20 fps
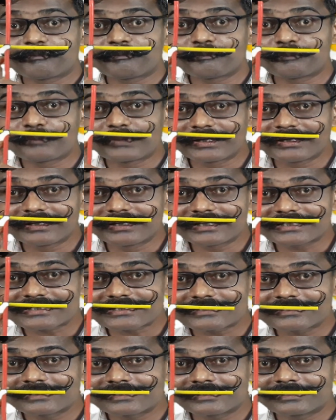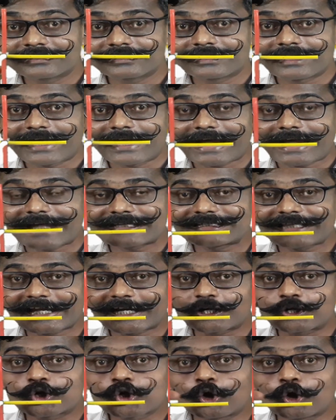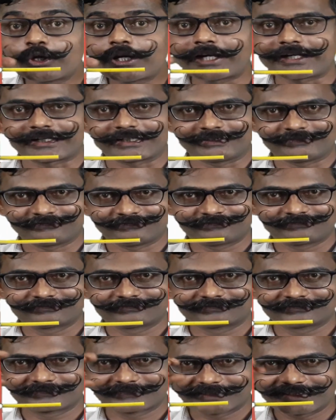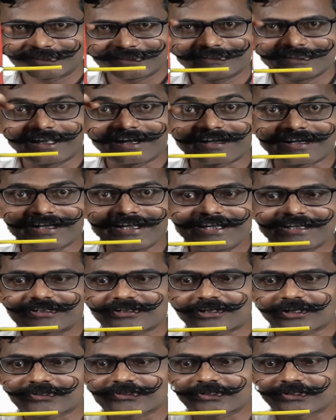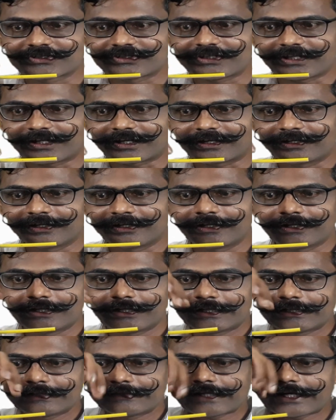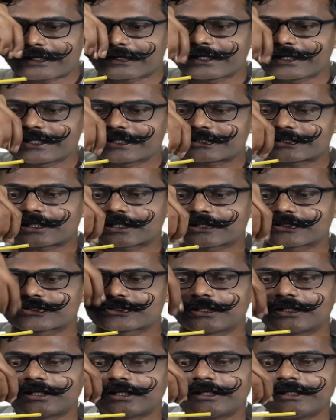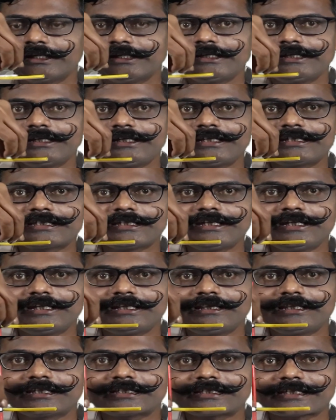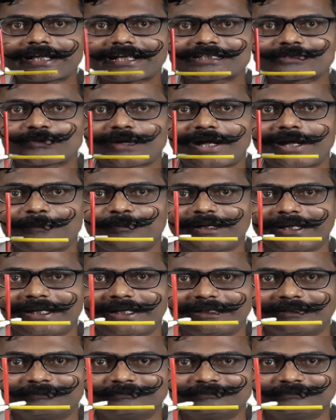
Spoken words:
plus as like donut, the ring structure is there. That ring structure is in this xy plane.